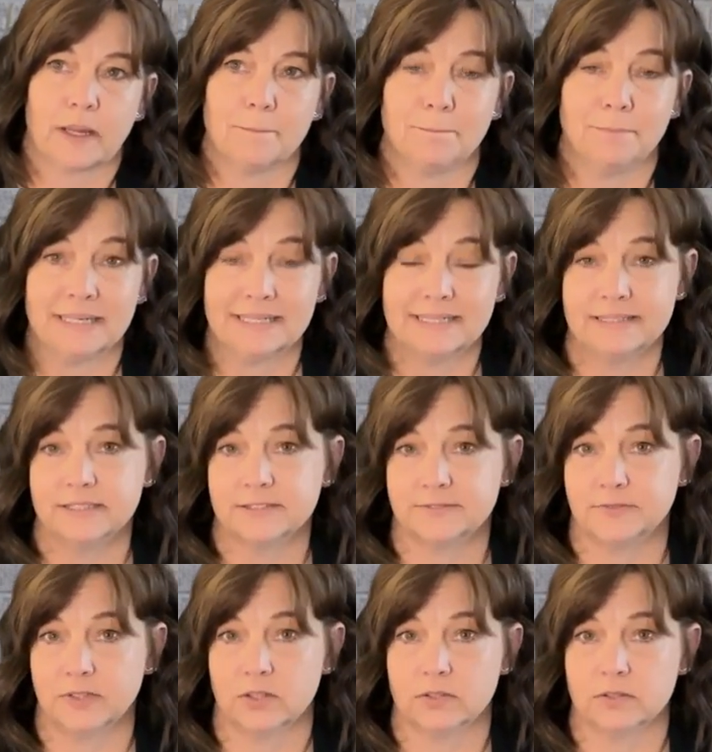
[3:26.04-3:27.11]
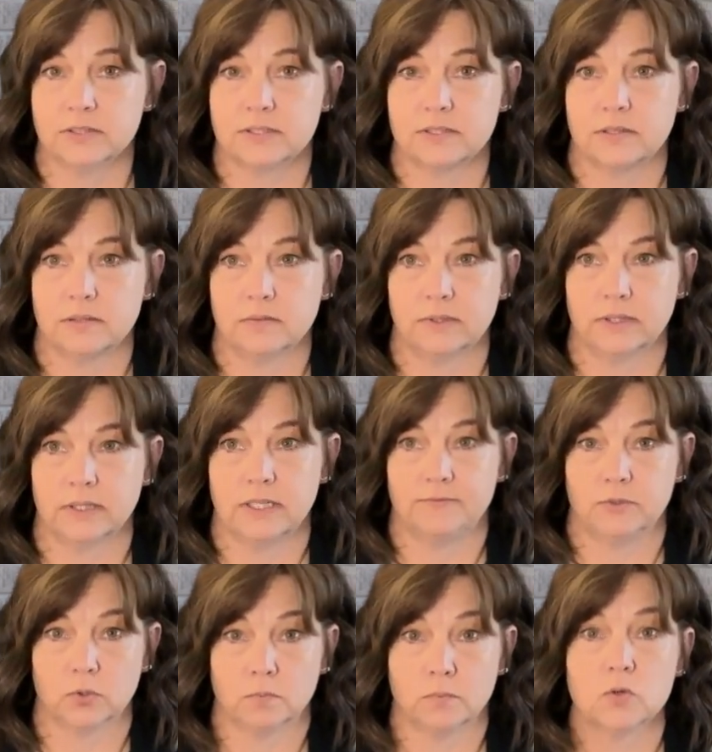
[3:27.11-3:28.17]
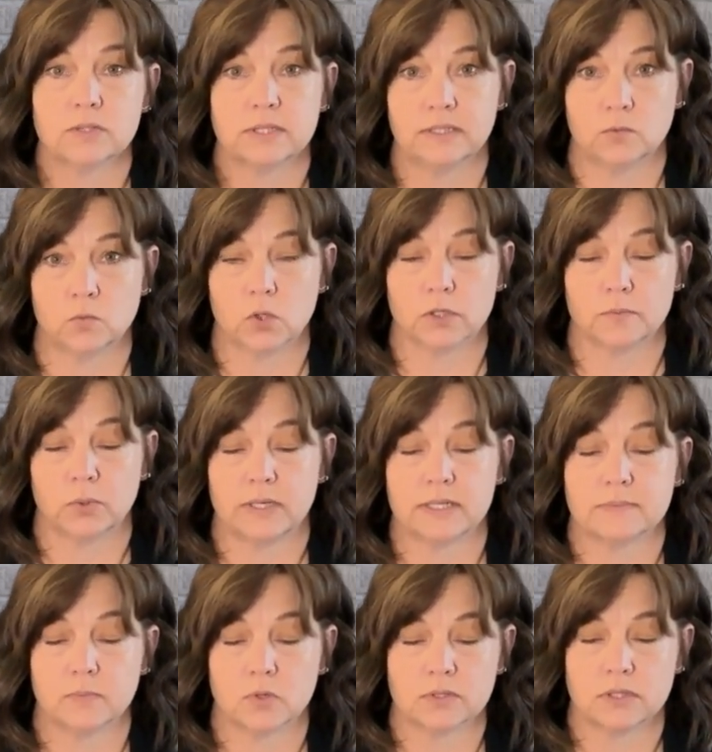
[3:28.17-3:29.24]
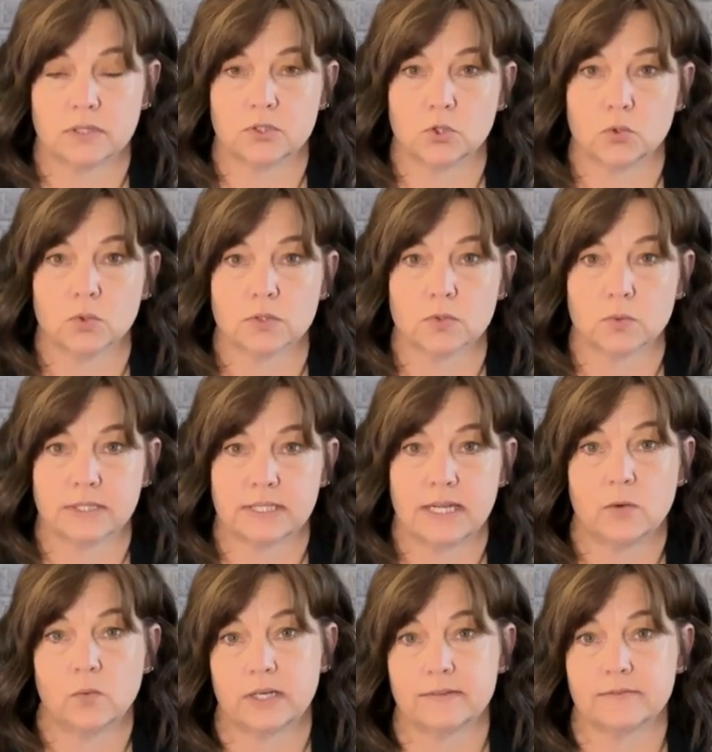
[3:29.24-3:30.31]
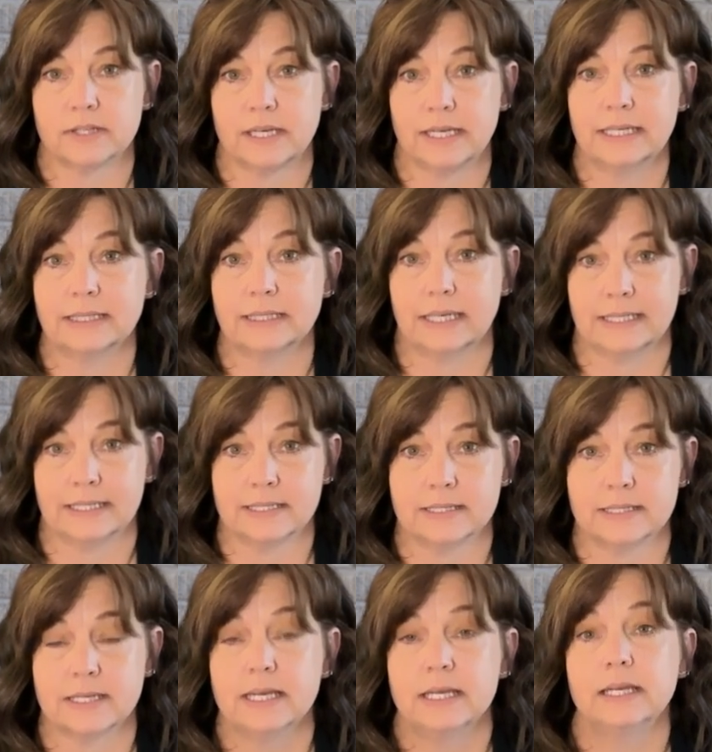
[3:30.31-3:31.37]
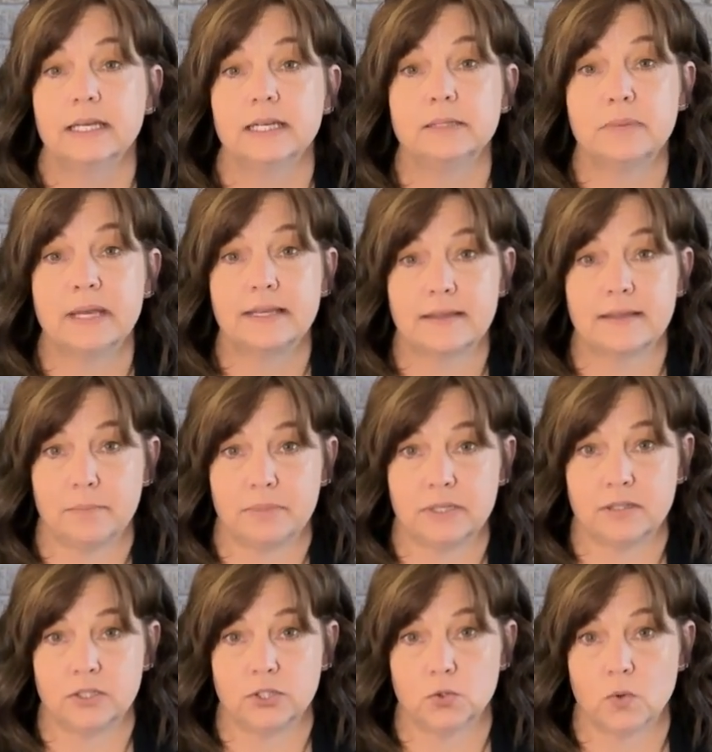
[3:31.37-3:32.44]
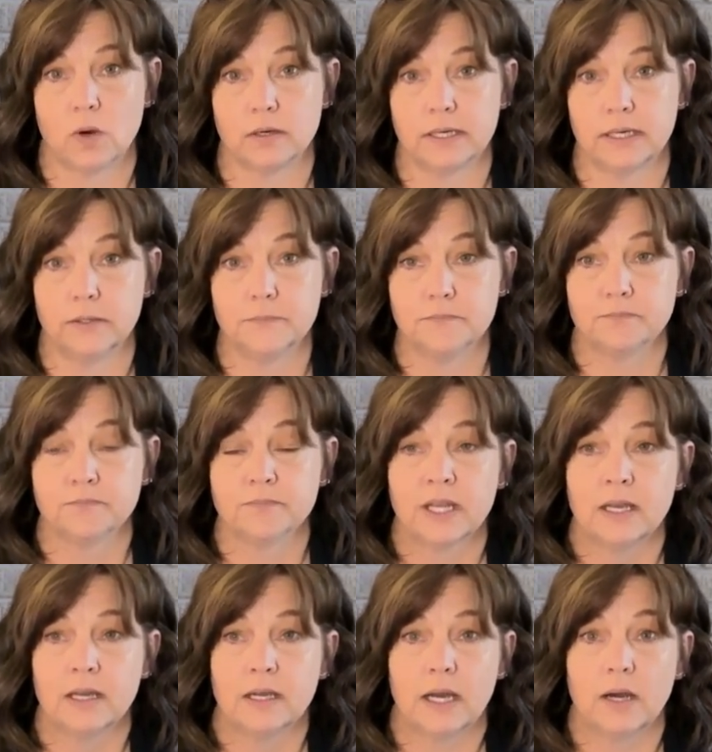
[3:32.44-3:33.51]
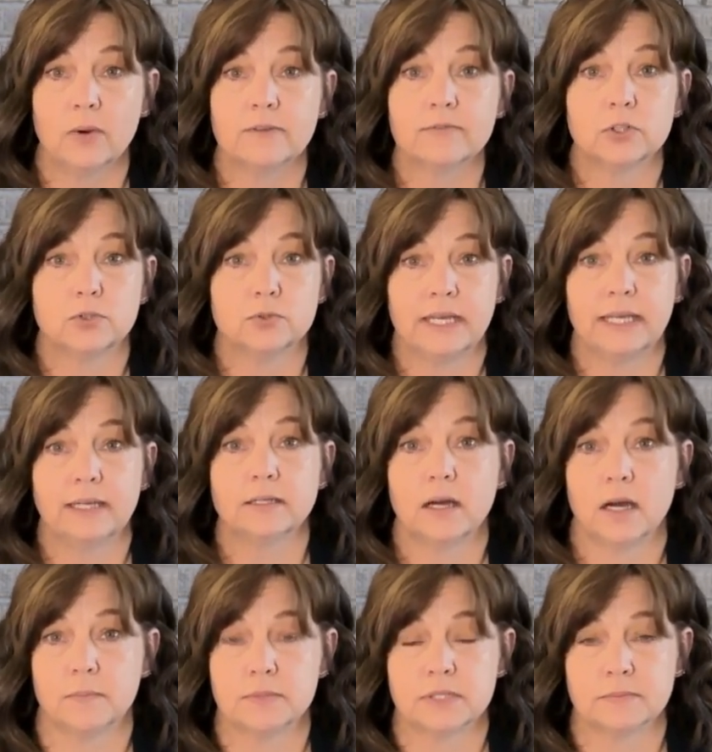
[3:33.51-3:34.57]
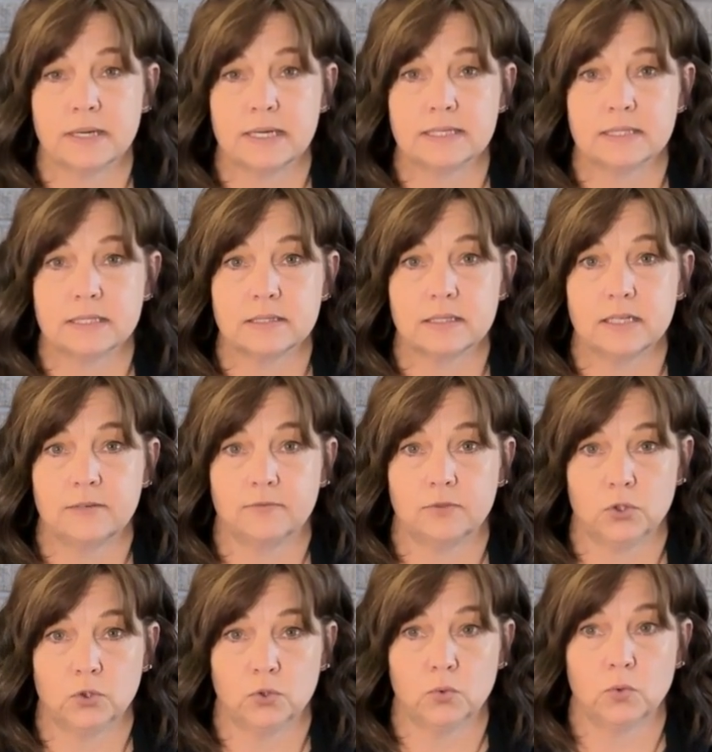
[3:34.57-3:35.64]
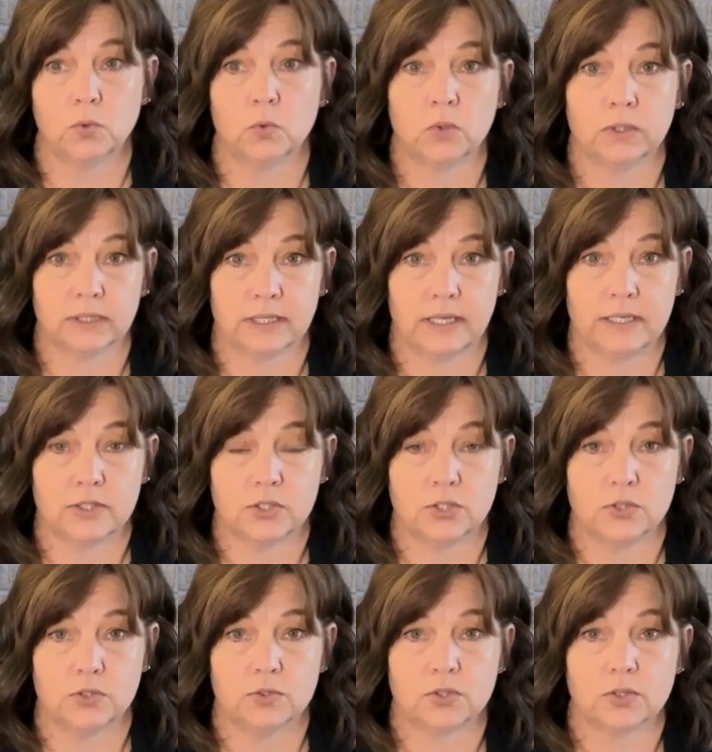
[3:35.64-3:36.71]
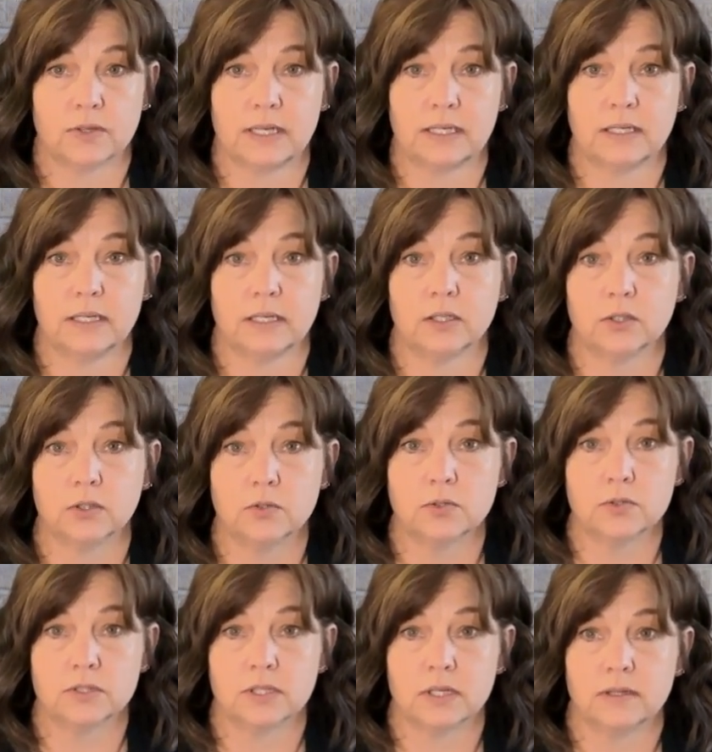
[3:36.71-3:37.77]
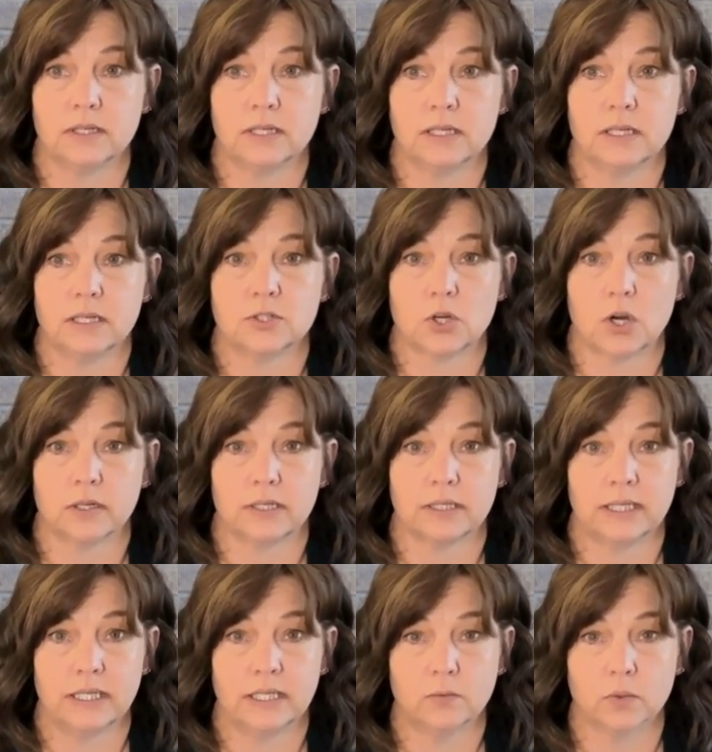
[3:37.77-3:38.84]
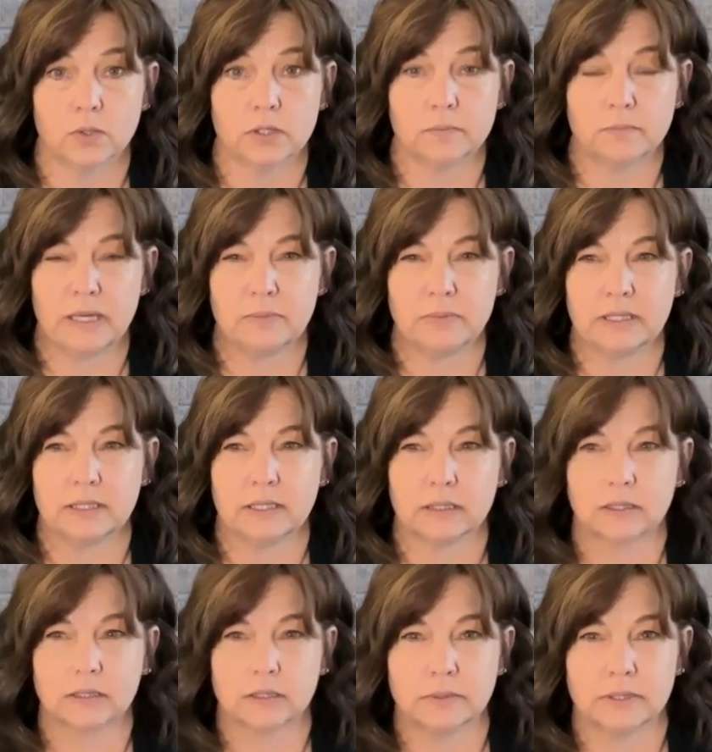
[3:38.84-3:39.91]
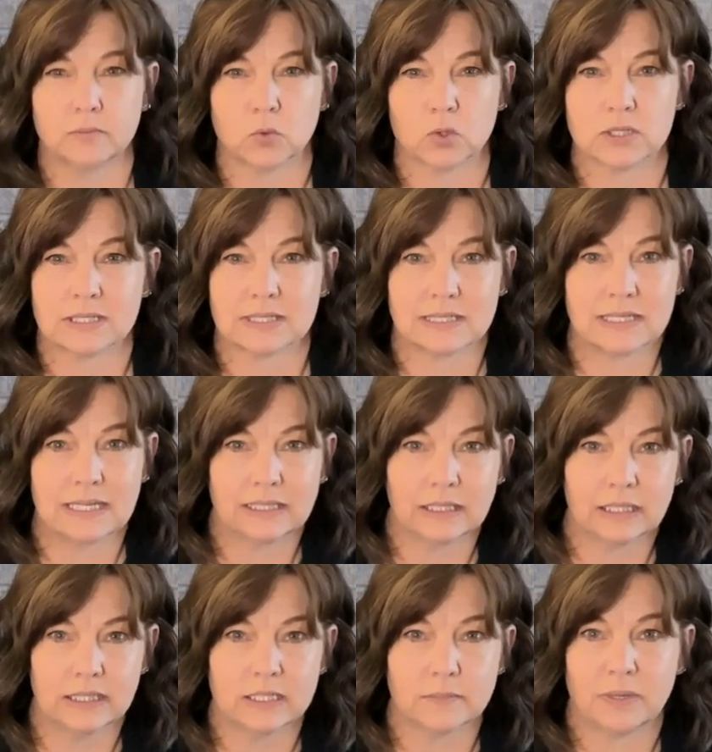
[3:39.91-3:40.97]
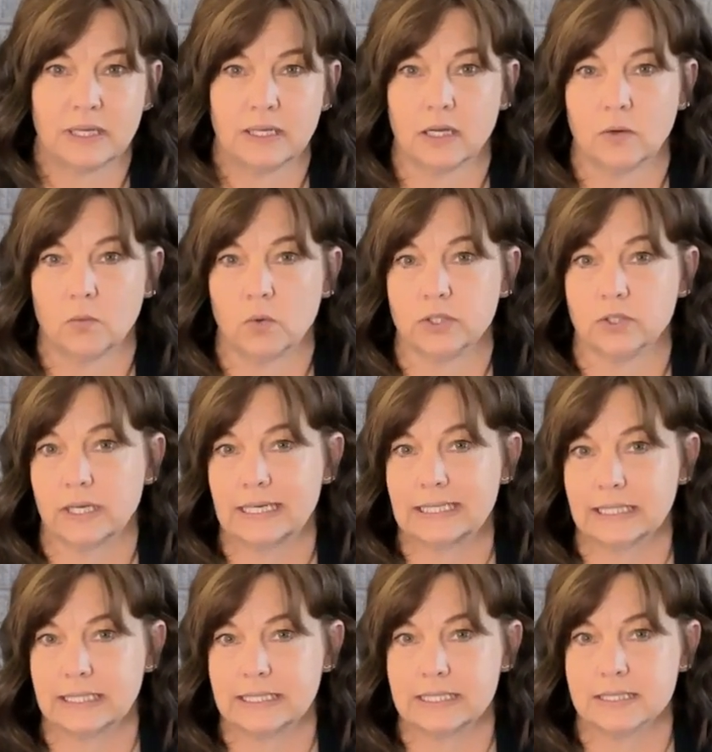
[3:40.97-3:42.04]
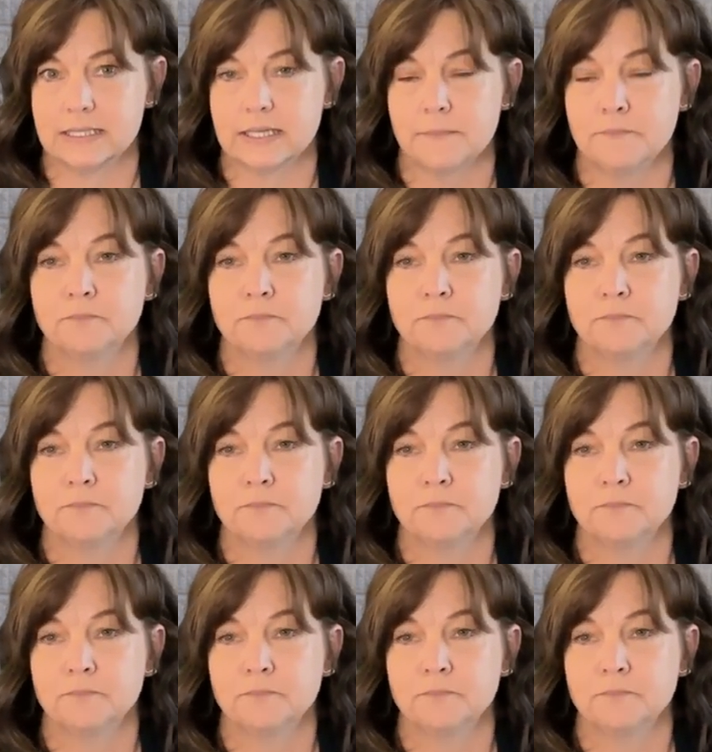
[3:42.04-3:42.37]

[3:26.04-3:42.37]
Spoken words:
By default, if you're mostly in WordPress, most of the tools will take whatever the headline is and make that be the URL. However, you can optimize it if you would like to so that it includes the target keyword, maybe a little bit more succinctly, depending on what your headline is.